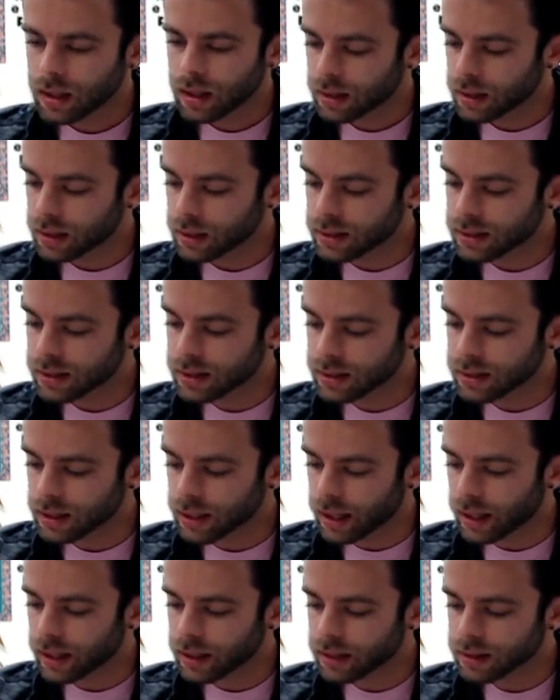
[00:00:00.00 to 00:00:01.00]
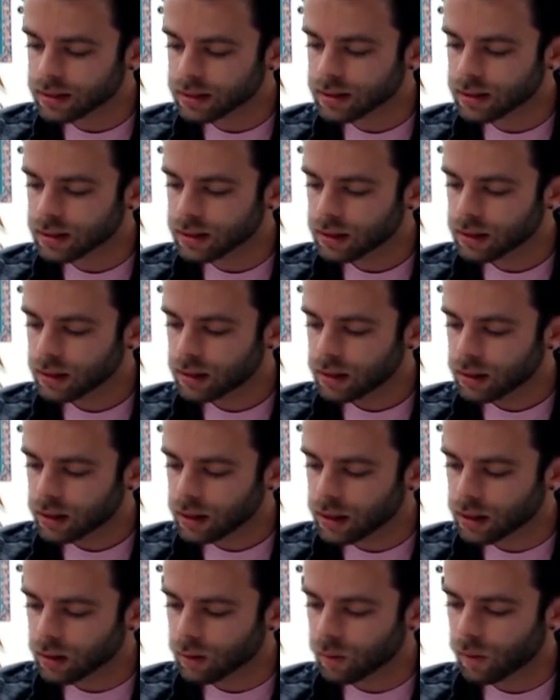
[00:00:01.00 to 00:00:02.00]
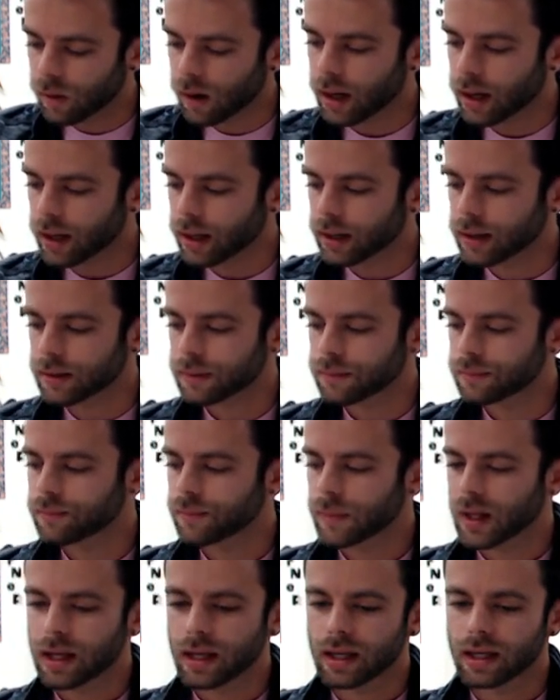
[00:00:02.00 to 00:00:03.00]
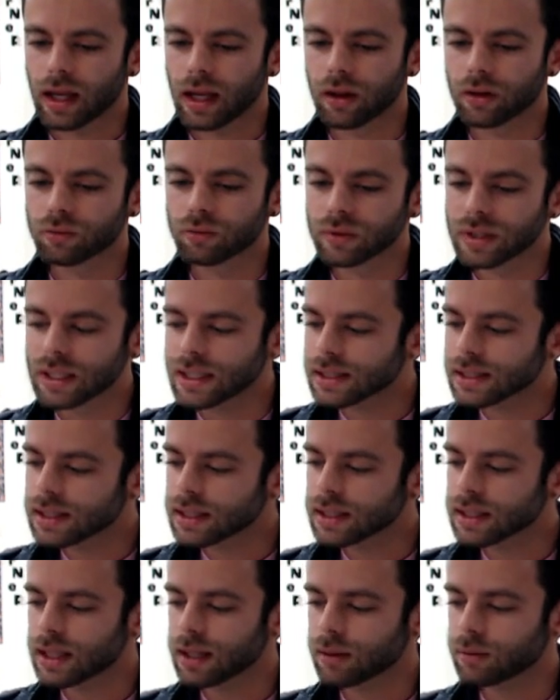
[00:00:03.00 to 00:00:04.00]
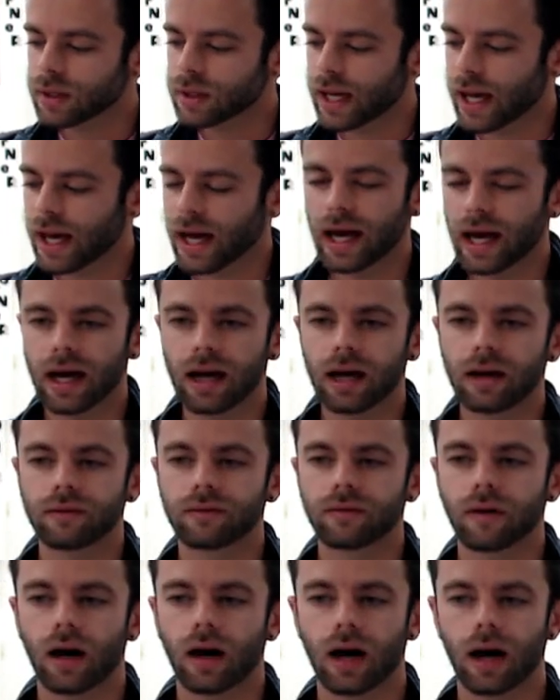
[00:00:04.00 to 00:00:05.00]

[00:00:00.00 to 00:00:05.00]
This is an x and a y. Now, the reason that we have